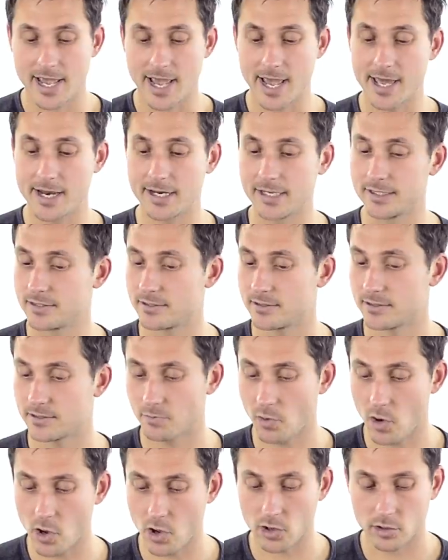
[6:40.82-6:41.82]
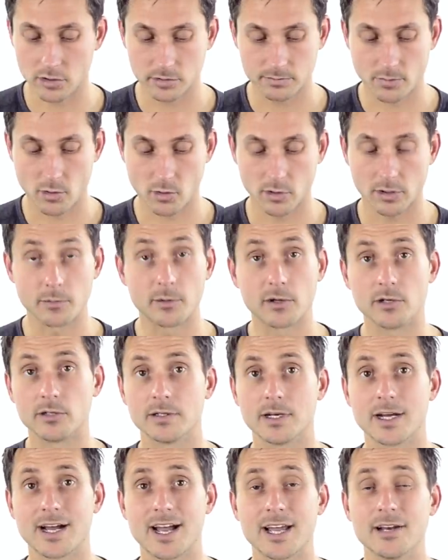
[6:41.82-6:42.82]
and it's small, portable,
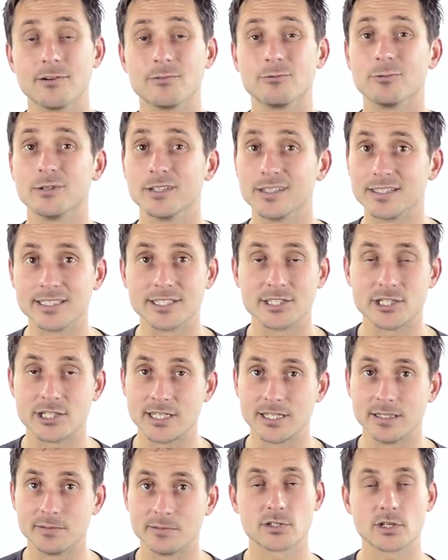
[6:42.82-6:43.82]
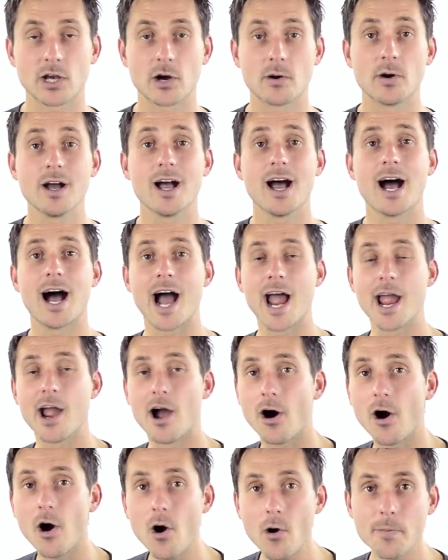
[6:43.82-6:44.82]
and really cheap. So I
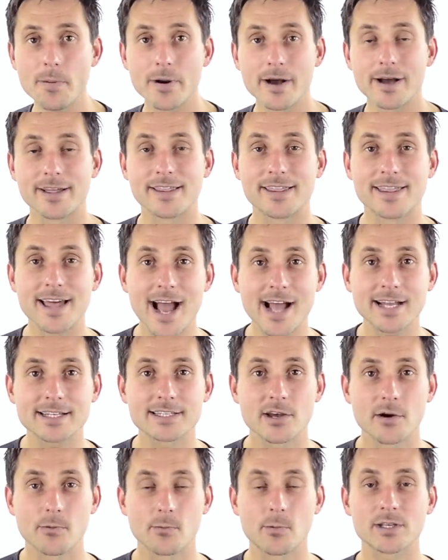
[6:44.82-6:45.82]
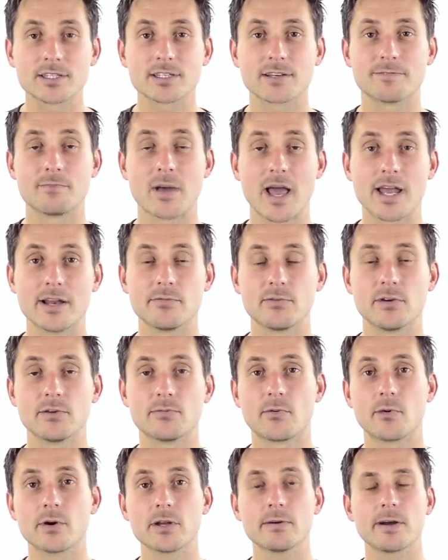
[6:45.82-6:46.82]
hope that was of benefit
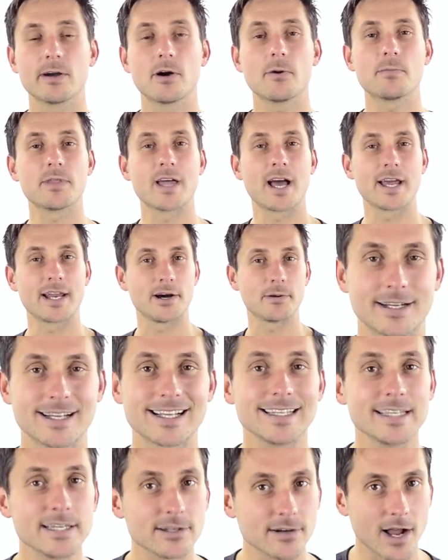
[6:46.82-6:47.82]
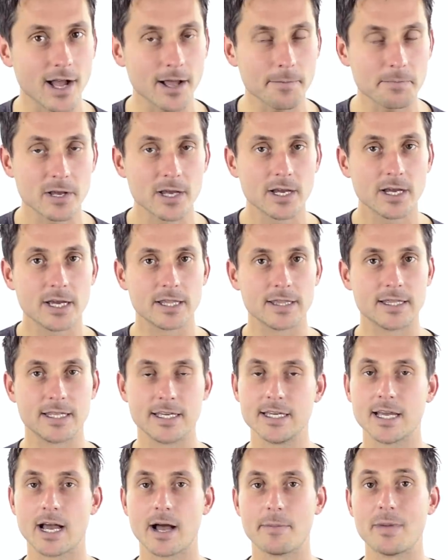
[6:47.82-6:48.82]
for you. I hope that helped clear up
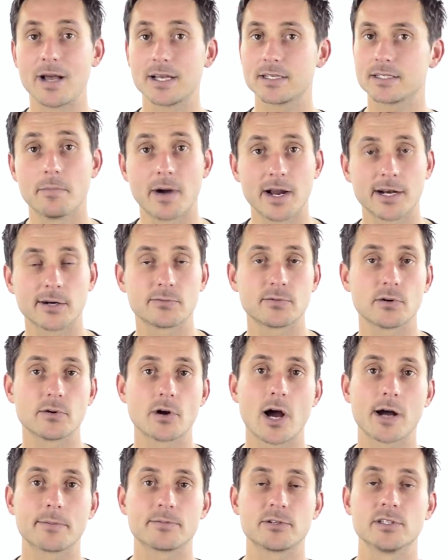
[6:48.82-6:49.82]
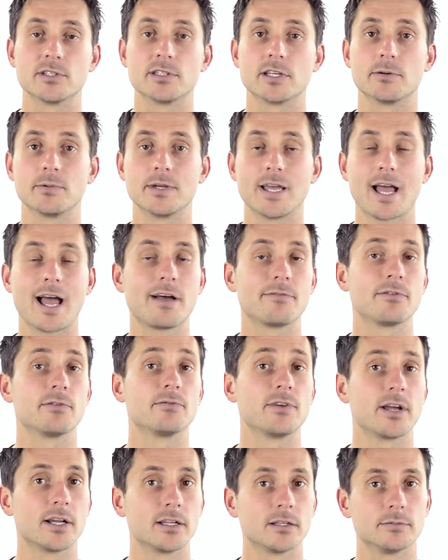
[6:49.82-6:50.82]
the uh, best microphone options that we have
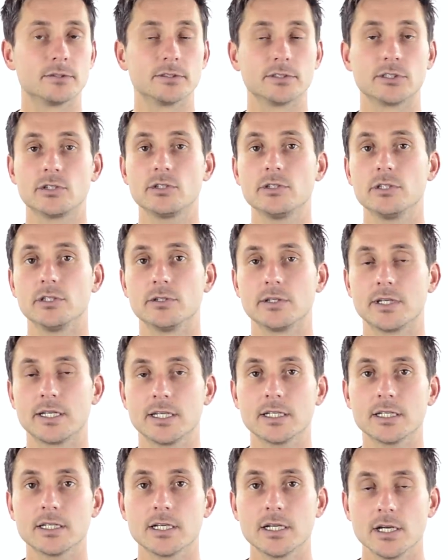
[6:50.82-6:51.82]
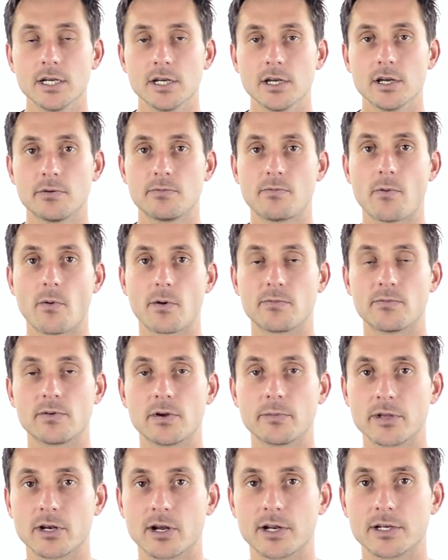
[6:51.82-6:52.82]
available to you here for
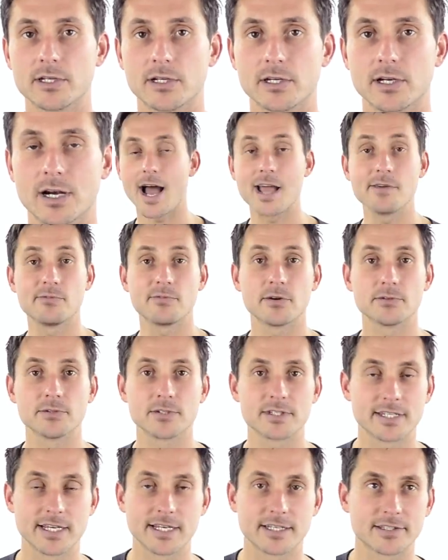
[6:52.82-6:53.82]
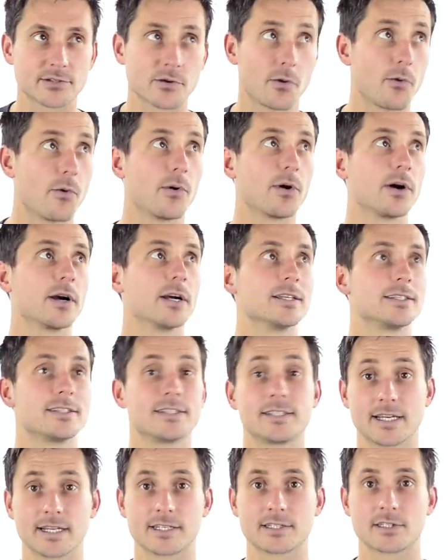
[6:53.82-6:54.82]
filming on your iPhone six or
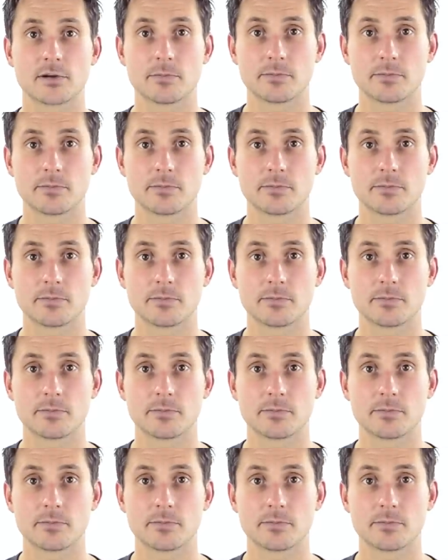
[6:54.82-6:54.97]
six